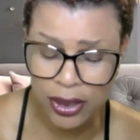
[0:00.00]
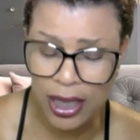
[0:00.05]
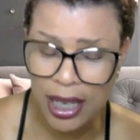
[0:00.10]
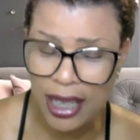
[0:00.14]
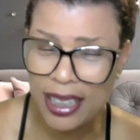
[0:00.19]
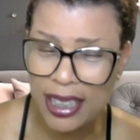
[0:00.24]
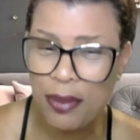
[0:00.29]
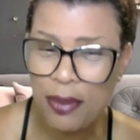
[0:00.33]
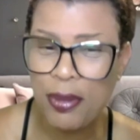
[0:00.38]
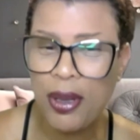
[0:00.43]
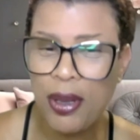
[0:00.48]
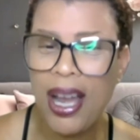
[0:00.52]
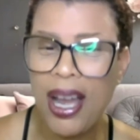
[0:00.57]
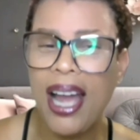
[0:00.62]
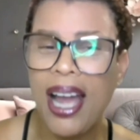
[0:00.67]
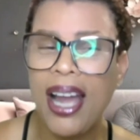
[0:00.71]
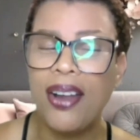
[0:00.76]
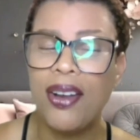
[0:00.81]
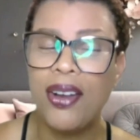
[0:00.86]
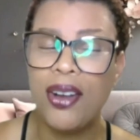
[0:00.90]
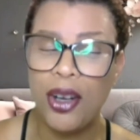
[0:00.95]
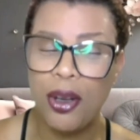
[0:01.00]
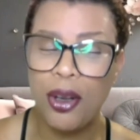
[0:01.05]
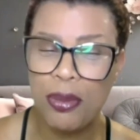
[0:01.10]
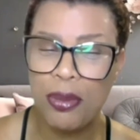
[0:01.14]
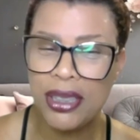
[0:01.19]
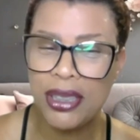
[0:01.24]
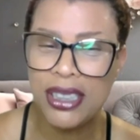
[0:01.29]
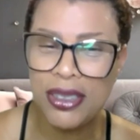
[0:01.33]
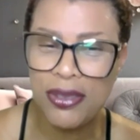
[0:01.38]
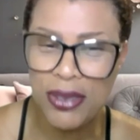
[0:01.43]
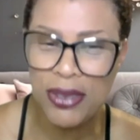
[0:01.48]
You gotta keep your eye on her,
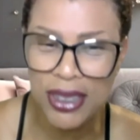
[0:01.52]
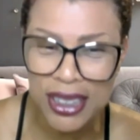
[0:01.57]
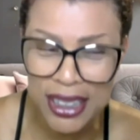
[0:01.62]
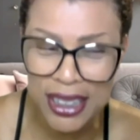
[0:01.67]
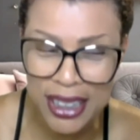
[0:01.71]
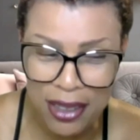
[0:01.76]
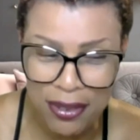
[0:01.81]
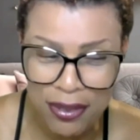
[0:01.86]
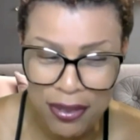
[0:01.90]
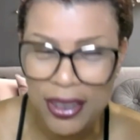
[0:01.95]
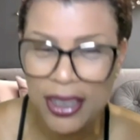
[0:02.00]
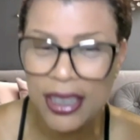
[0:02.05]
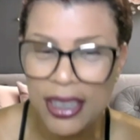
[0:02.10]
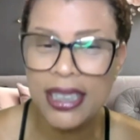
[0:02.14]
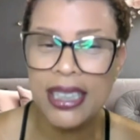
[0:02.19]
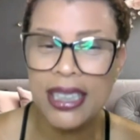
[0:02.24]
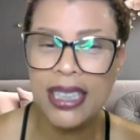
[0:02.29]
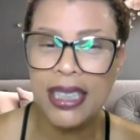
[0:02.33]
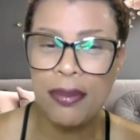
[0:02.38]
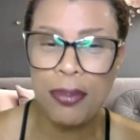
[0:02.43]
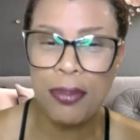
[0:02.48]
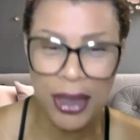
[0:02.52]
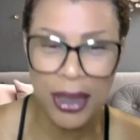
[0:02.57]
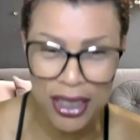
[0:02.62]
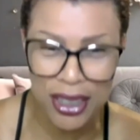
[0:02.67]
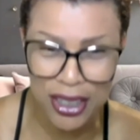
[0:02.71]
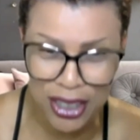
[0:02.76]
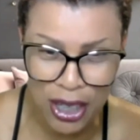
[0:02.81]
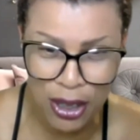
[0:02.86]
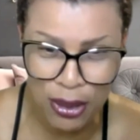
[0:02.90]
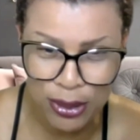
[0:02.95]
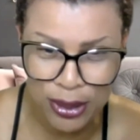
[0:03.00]
but she was definitely
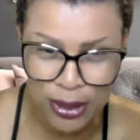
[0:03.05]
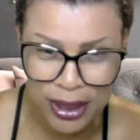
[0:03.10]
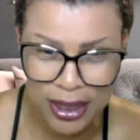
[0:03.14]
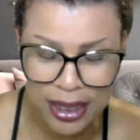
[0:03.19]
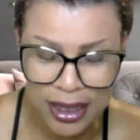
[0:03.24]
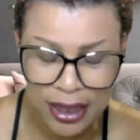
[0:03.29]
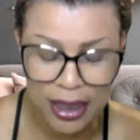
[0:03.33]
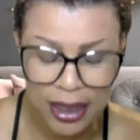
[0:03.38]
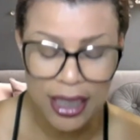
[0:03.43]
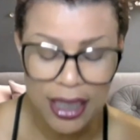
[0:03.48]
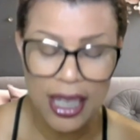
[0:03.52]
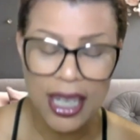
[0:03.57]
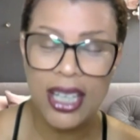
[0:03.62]
being nosy,